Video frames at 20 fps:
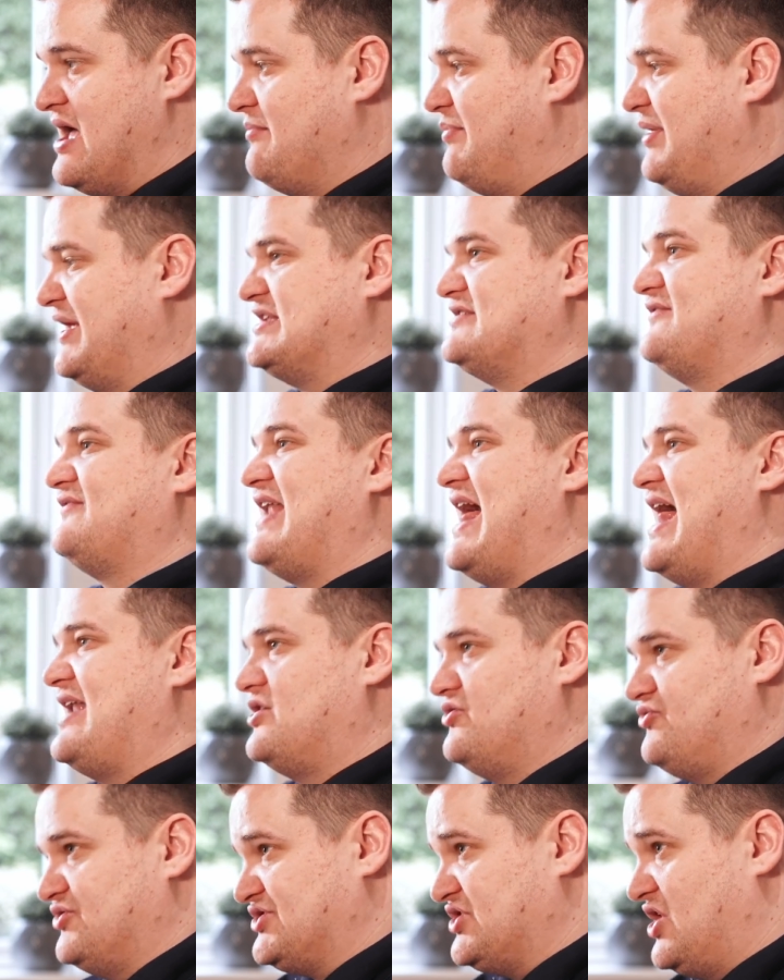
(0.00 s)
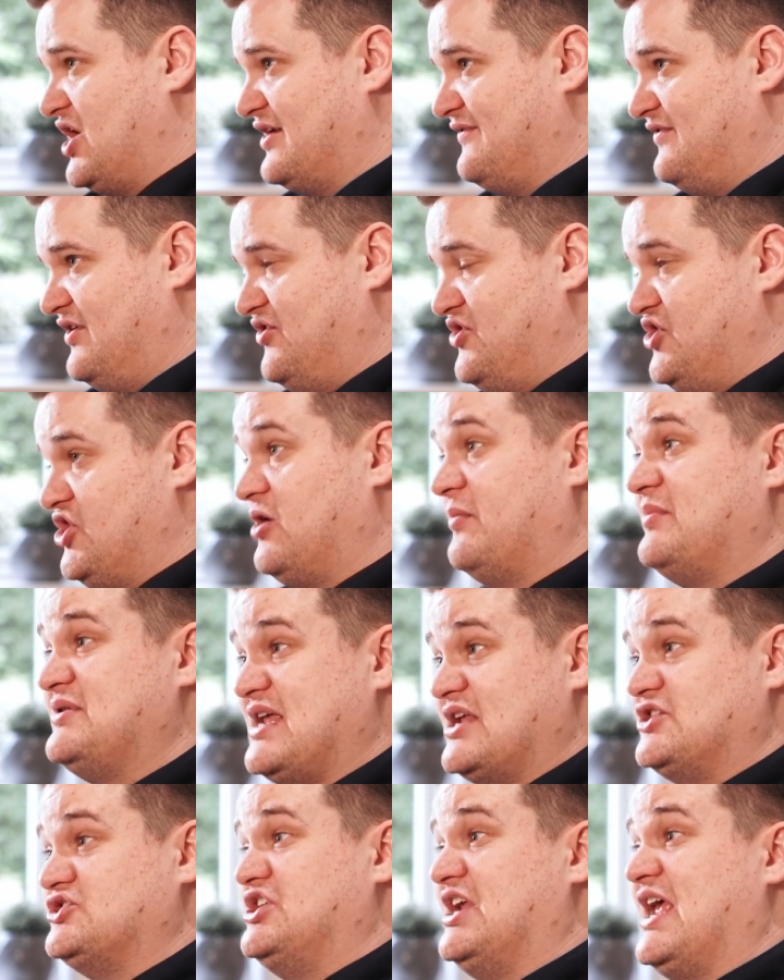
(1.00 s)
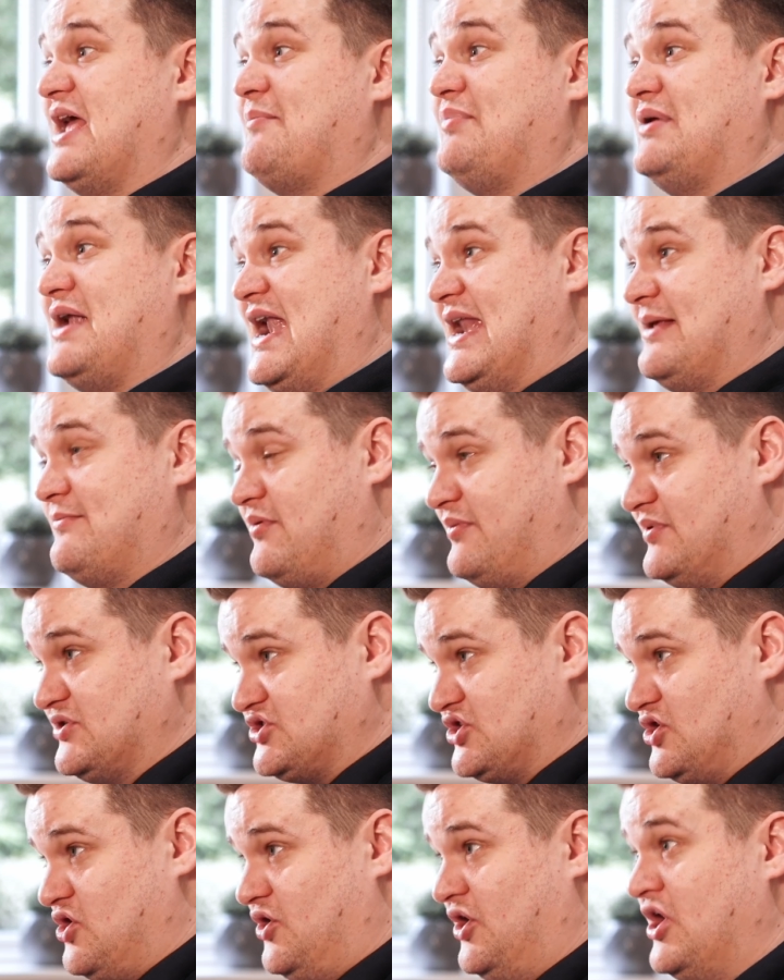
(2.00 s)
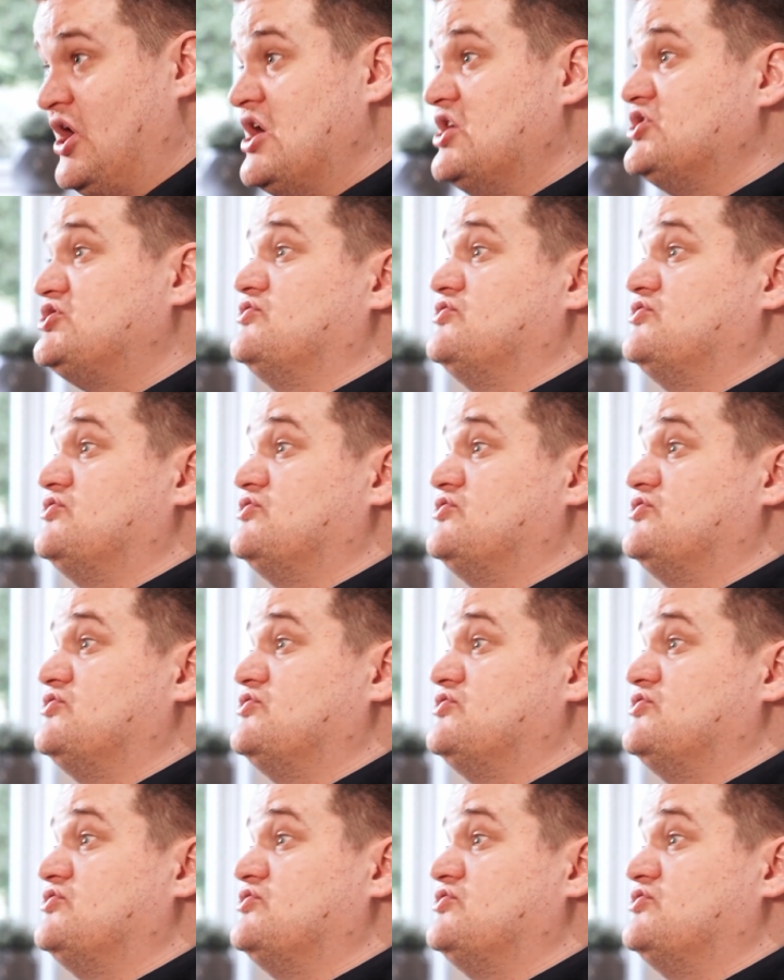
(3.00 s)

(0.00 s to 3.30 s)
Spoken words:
piece of land at the side of it that you could potentially get planning permission on